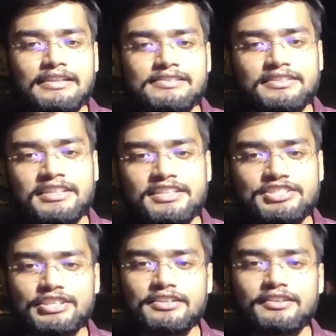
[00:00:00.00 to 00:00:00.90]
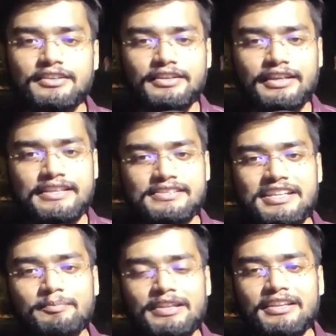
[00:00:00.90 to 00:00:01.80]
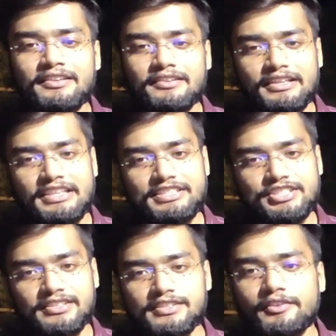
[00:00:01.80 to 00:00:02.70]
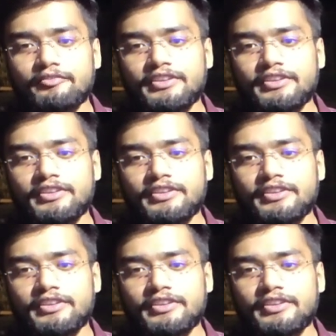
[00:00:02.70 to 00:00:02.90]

The southern region is deeply religious,